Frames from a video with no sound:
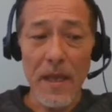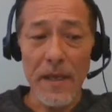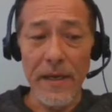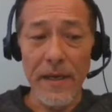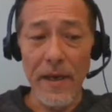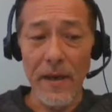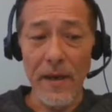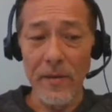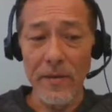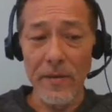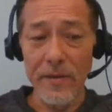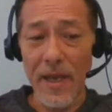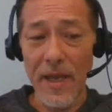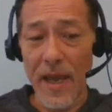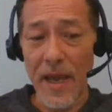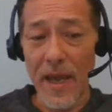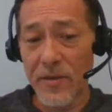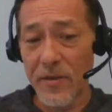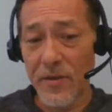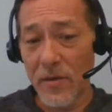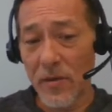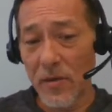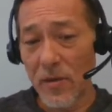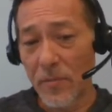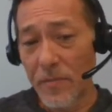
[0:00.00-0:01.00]
Now,
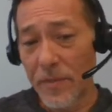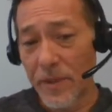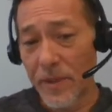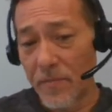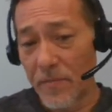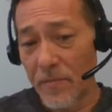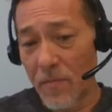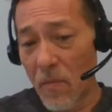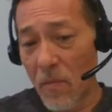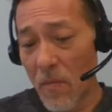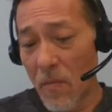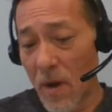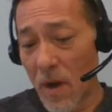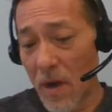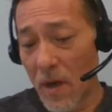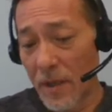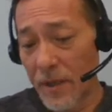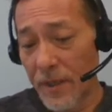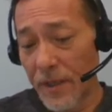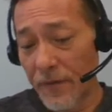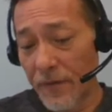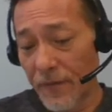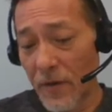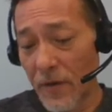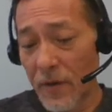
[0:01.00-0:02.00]
tags are a little bit
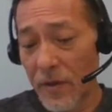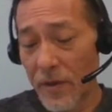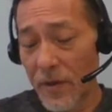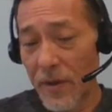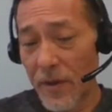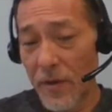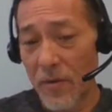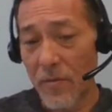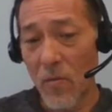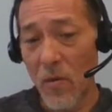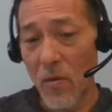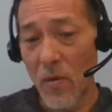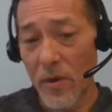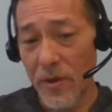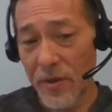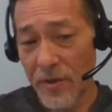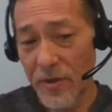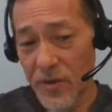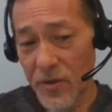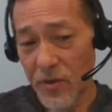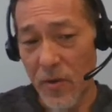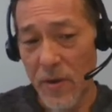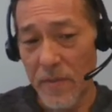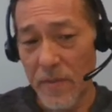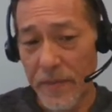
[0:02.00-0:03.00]
different. They're more
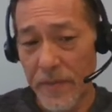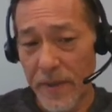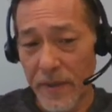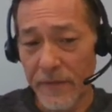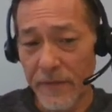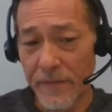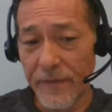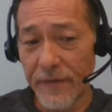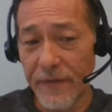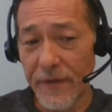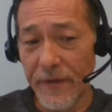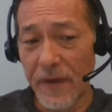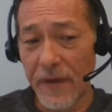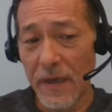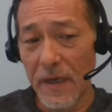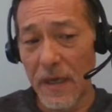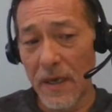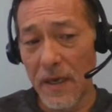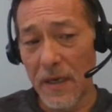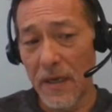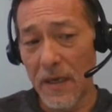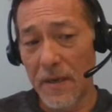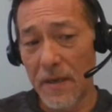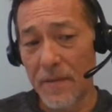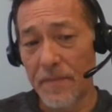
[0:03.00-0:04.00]
descriptive.
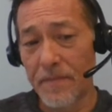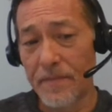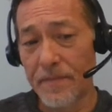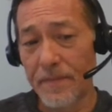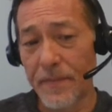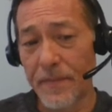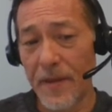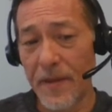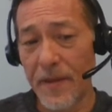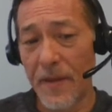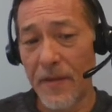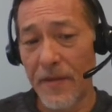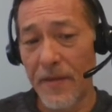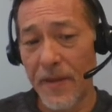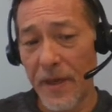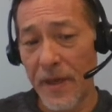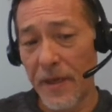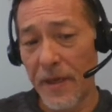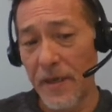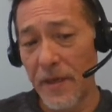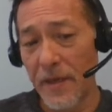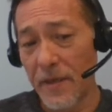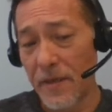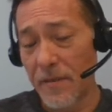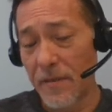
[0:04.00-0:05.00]

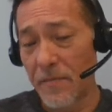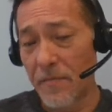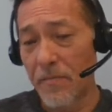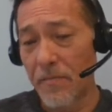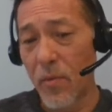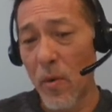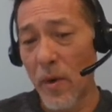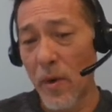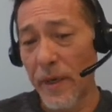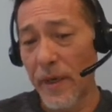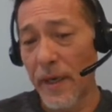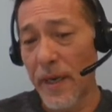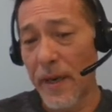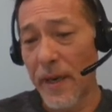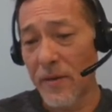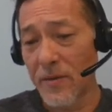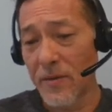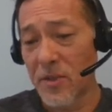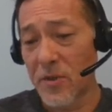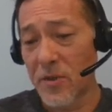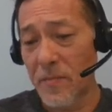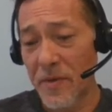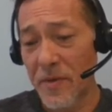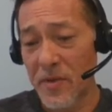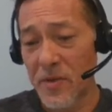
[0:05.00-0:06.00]
They point out
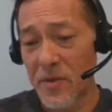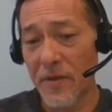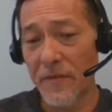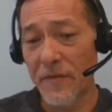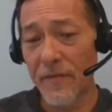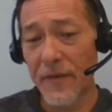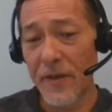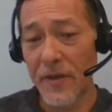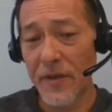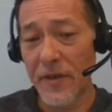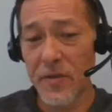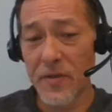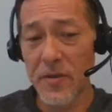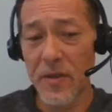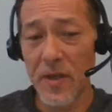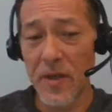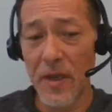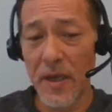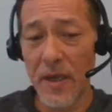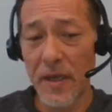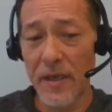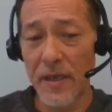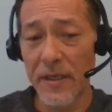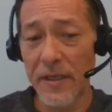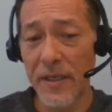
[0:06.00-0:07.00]
specifics
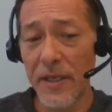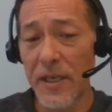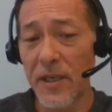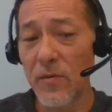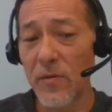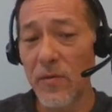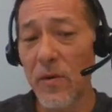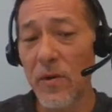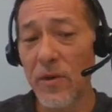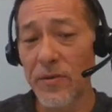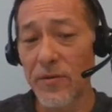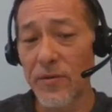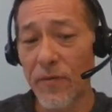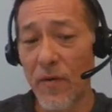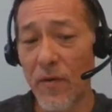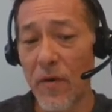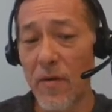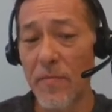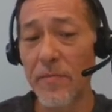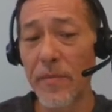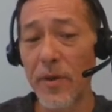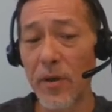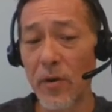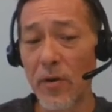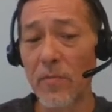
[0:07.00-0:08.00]
and keywords
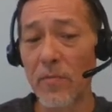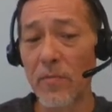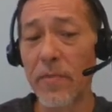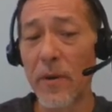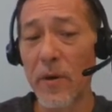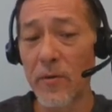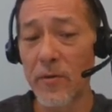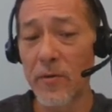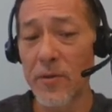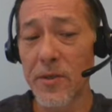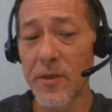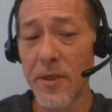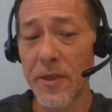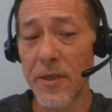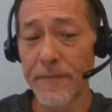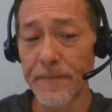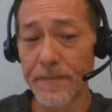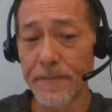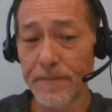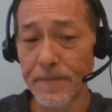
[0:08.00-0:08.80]
from your post.